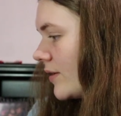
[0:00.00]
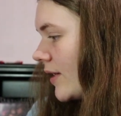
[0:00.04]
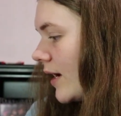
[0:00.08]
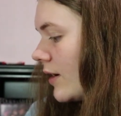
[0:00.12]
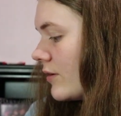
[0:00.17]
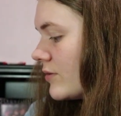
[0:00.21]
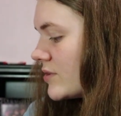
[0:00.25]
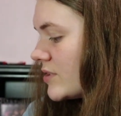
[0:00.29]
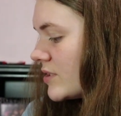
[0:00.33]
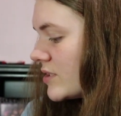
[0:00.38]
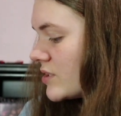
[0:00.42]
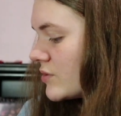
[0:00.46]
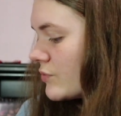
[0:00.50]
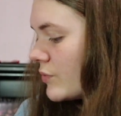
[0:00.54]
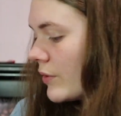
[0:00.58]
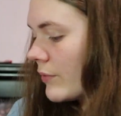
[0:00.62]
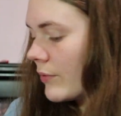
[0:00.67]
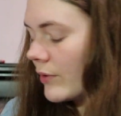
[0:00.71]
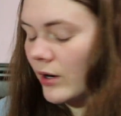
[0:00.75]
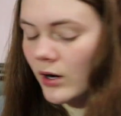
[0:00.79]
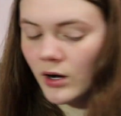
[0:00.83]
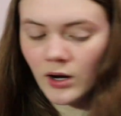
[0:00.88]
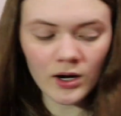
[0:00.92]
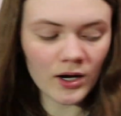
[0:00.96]
Now, since we
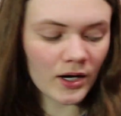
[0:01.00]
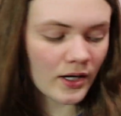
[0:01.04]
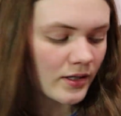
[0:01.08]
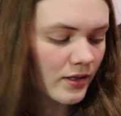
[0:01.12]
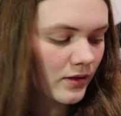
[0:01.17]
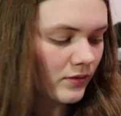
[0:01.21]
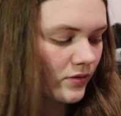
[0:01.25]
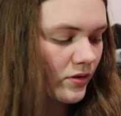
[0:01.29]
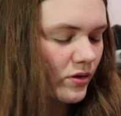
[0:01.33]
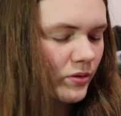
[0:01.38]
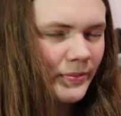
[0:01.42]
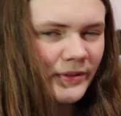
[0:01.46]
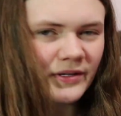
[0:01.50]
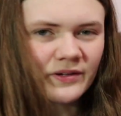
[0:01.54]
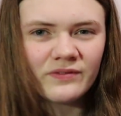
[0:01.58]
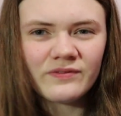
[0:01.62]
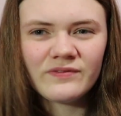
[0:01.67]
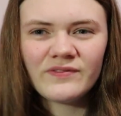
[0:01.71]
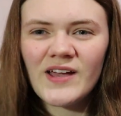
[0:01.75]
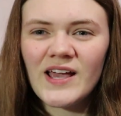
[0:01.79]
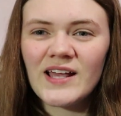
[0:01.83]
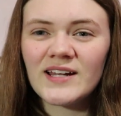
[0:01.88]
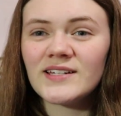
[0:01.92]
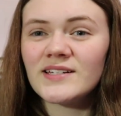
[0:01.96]
were on a little bit of
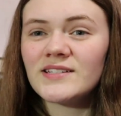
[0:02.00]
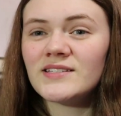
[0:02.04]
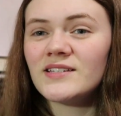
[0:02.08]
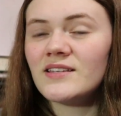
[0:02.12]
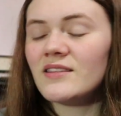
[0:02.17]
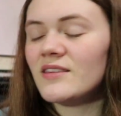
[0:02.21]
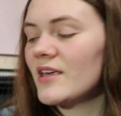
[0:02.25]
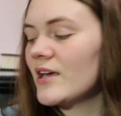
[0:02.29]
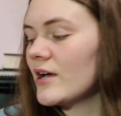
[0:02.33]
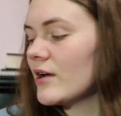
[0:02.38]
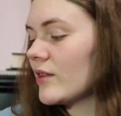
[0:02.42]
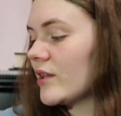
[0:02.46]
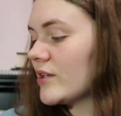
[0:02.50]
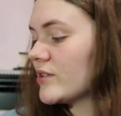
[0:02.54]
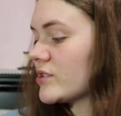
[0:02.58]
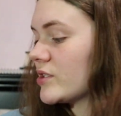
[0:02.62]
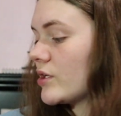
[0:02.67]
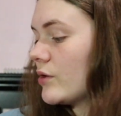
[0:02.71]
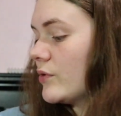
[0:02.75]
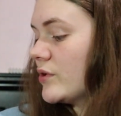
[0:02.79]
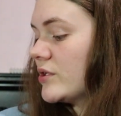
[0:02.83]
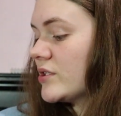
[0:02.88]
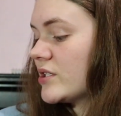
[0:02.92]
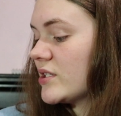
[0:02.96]
fantasy there, let's
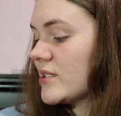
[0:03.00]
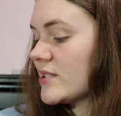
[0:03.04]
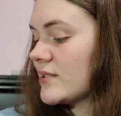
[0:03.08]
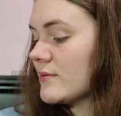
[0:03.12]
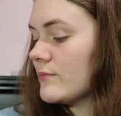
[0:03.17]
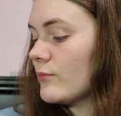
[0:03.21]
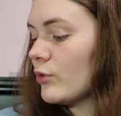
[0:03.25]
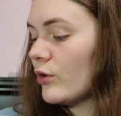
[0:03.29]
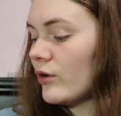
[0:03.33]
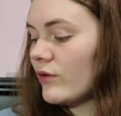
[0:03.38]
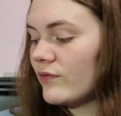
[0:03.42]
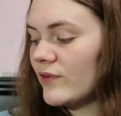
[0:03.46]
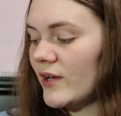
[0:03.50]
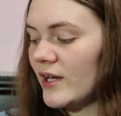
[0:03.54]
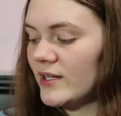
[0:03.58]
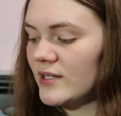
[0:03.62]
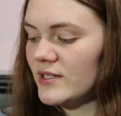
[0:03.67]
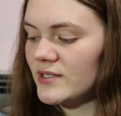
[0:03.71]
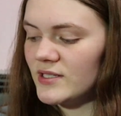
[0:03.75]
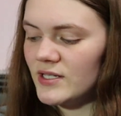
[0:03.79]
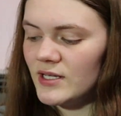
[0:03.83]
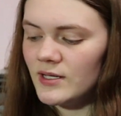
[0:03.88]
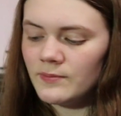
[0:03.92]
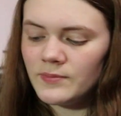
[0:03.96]
go into some more
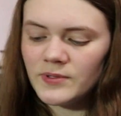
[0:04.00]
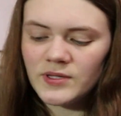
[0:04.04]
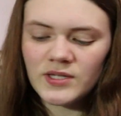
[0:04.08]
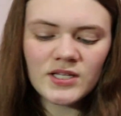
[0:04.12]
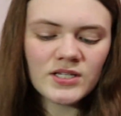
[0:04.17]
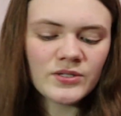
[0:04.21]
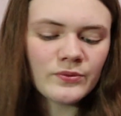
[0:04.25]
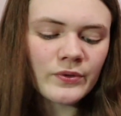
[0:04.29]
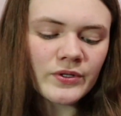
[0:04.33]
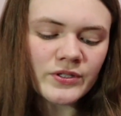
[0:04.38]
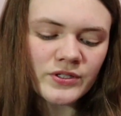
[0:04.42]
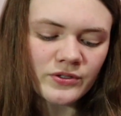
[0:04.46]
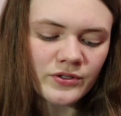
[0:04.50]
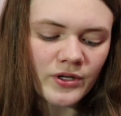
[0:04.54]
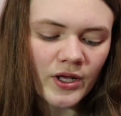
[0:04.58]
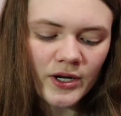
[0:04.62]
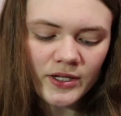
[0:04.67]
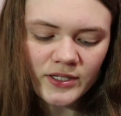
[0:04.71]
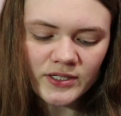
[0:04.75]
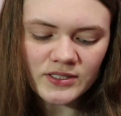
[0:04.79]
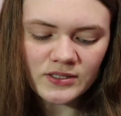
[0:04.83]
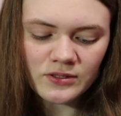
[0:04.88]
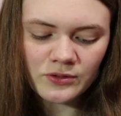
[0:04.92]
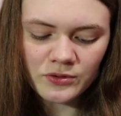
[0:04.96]
fantasy, but these ones are
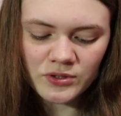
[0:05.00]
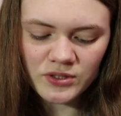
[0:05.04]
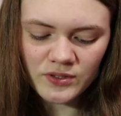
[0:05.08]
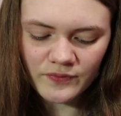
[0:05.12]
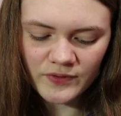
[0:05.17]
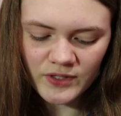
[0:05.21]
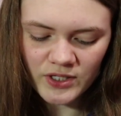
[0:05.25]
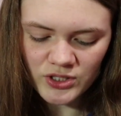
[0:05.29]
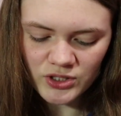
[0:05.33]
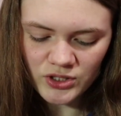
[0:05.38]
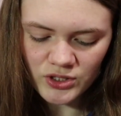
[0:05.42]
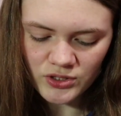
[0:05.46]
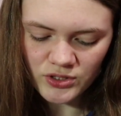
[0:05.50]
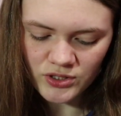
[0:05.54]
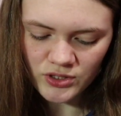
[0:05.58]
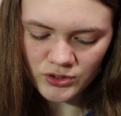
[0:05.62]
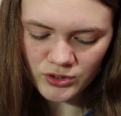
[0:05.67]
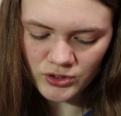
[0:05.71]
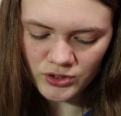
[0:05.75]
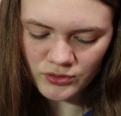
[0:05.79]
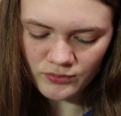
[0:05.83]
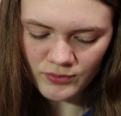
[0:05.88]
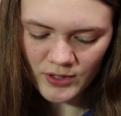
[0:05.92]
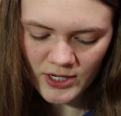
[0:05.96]
not exclusive editions, they're
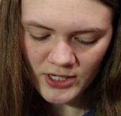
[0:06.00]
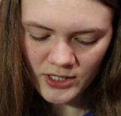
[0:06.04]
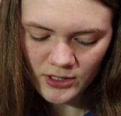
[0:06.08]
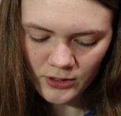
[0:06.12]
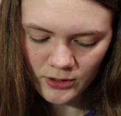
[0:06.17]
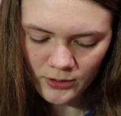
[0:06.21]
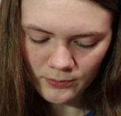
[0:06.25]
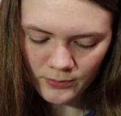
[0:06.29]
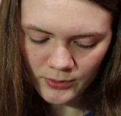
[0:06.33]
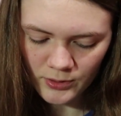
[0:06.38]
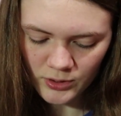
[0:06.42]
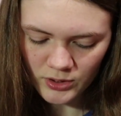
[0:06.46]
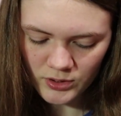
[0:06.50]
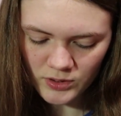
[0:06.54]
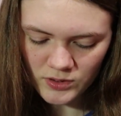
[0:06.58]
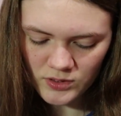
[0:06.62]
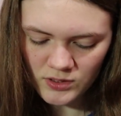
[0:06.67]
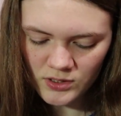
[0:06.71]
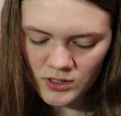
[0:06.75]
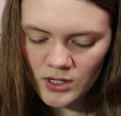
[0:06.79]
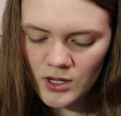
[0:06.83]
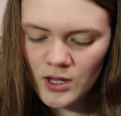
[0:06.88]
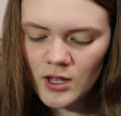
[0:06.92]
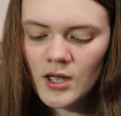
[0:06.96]
just regular
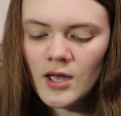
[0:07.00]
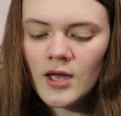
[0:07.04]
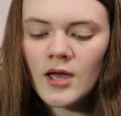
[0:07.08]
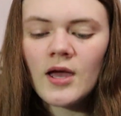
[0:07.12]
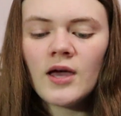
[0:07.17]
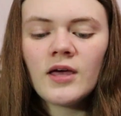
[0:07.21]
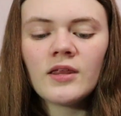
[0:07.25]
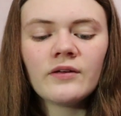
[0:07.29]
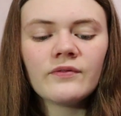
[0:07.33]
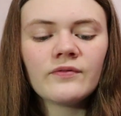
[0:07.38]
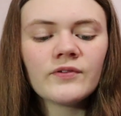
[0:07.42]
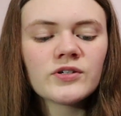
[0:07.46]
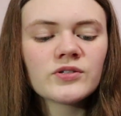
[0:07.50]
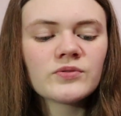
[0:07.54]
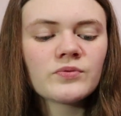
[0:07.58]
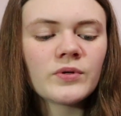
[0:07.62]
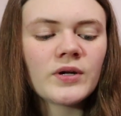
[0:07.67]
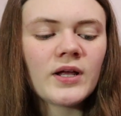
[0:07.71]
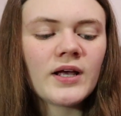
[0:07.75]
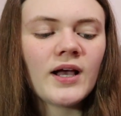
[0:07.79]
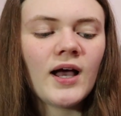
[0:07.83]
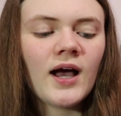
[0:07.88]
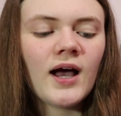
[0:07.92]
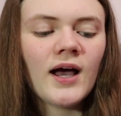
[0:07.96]
books. The first
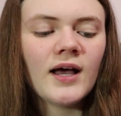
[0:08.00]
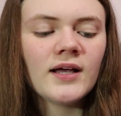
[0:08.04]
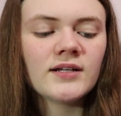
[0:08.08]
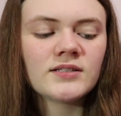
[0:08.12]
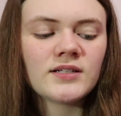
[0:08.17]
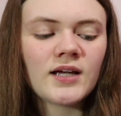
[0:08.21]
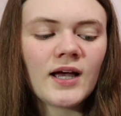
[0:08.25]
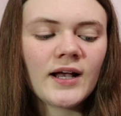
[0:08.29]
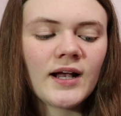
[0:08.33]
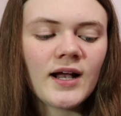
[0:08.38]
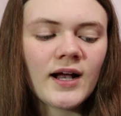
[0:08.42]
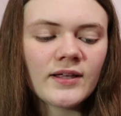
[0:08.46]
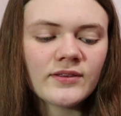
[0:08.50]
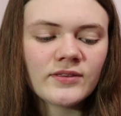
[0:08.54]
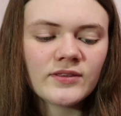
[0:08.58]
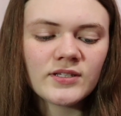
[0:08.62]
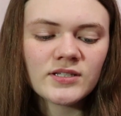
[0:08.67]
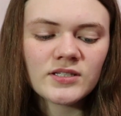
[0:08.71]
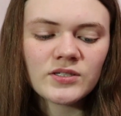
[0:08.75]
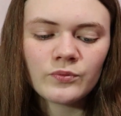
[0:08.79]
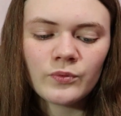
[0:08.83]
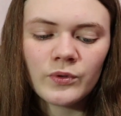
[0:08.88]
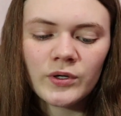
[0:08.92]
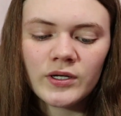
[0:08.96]
one I got
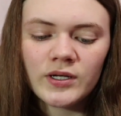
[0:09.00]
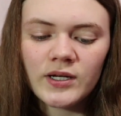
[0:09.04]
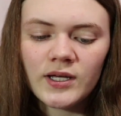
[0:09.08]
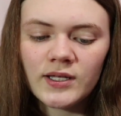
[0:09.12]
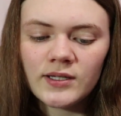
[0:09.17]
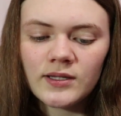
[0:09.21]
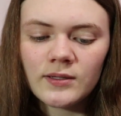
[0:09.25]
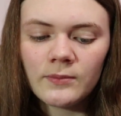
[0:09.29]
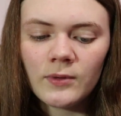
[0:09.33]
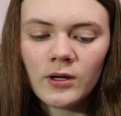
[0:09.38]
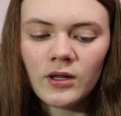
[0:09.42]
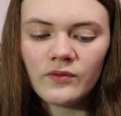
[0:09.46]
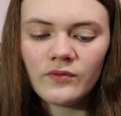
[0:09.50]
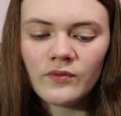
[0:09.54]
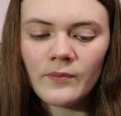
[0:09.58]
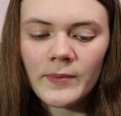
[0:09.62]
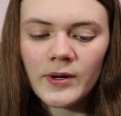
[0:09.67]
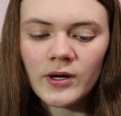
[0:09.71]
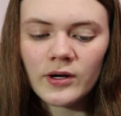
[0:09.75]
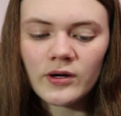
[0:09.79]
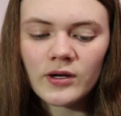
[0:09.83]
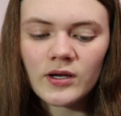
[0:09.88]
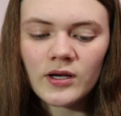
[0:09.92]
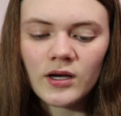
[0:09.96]
this one at the Mall of
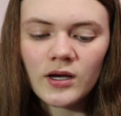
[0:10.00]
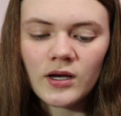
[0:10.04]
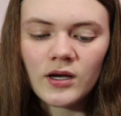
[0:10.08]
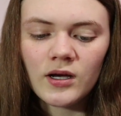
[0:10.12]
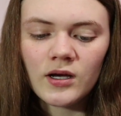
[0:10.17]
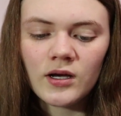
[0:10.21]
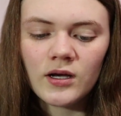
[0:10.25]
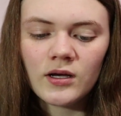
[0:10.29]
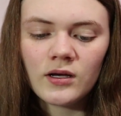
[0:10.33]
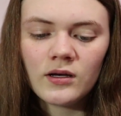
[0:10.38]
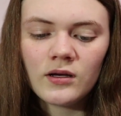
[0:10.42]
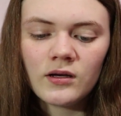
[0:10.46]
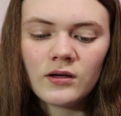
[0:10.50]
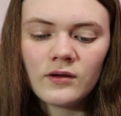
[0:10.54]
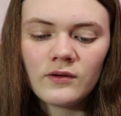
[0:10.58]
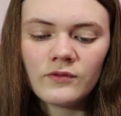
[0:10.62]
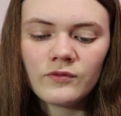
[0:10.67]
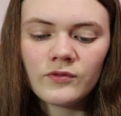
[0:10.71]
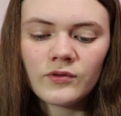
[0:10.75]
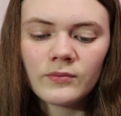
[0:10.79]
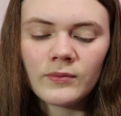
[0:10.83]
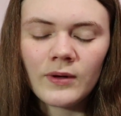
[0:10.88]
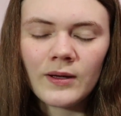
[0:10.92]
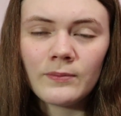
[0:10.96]
America
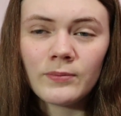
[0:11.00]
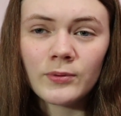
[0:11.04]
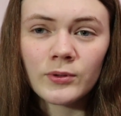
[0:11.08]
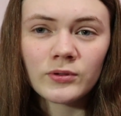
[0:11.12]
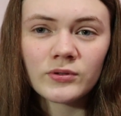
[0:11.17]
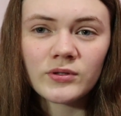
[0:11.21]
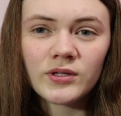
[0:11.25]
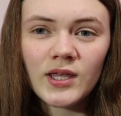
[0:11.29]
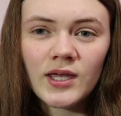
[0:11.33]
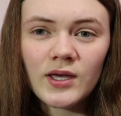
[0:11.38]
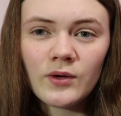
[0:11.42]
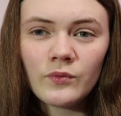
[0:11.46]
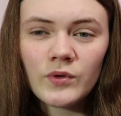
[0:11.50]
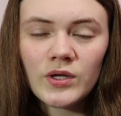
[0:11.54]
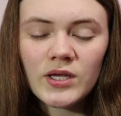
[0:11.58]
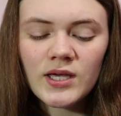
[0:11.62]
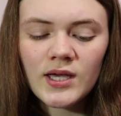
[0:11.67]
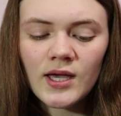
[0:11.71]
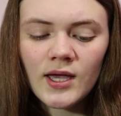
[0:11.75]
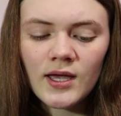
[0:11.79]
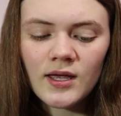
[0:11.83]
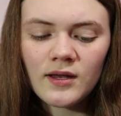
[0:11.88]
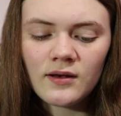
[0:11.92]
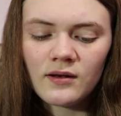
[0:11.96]
for my birthday
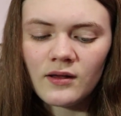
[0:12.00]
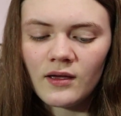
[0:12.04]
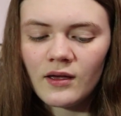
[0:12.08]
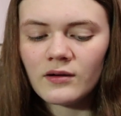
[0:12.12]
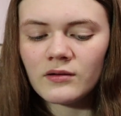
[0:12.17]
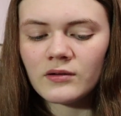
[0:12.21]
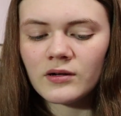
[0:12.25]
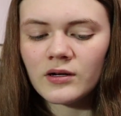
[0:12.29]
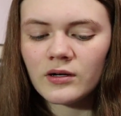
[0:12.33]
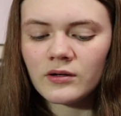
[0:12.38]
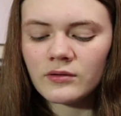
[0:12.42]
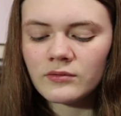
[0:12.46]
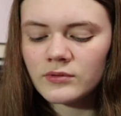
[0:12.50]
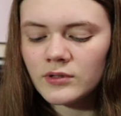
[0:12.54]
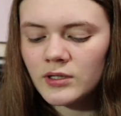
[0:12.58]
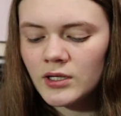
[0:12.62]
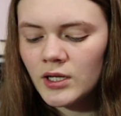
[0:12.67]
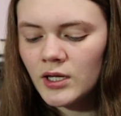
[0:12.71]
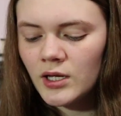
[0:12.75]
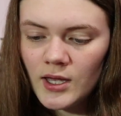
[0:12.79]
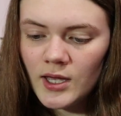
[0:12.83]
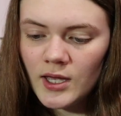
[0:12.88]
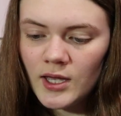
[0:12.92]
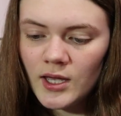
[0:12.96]
weekend, I don't know,
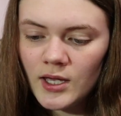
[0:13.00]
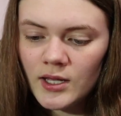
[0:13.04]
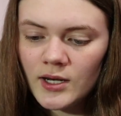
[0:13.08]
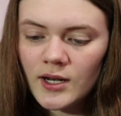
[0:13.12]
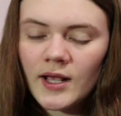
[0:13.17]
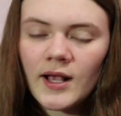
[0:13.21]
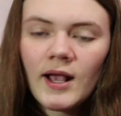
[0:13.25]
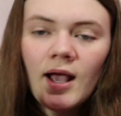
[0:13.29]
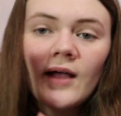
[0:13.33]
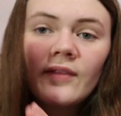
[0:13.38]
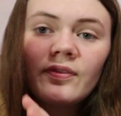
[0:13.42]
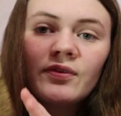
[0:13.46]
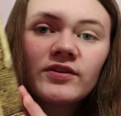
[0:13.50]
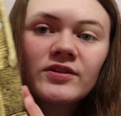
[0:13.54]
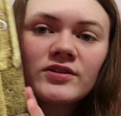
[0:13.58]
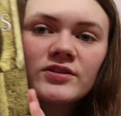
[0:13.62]
and I got The